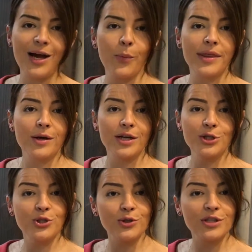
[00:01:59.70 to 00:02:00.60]
where the
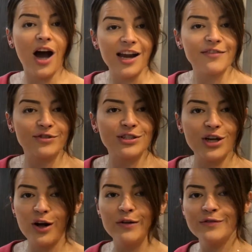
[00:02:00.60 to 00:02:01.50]
sugar's kind of
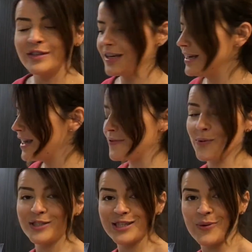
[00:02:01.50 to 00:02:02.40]
dissolved, if you
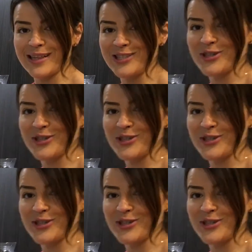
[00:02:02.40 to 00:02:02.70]
want to just quickly